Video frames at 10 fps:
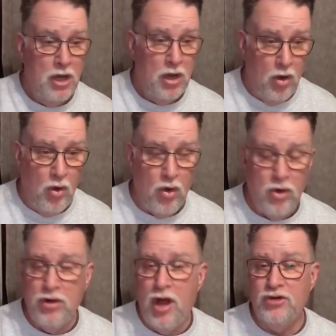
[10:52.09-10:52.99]
or
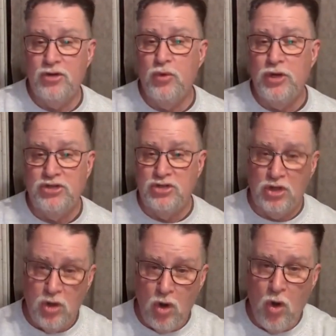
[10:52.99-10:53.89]
not to reach the
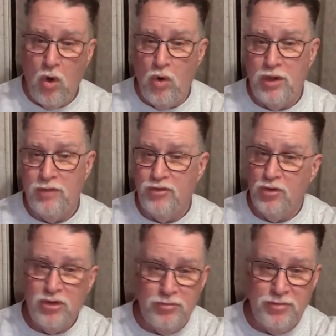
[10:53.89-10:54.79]
goal if you're
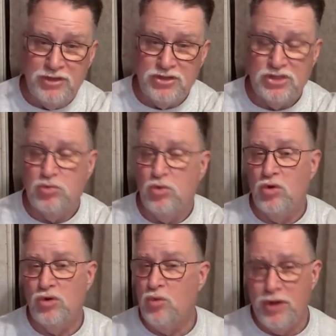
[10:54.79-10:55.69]
in the business
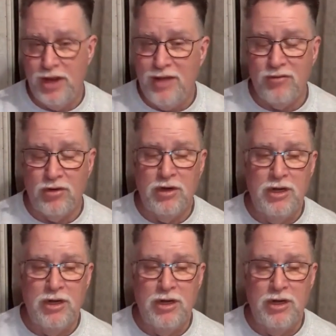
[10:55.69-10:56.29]
world or whatever.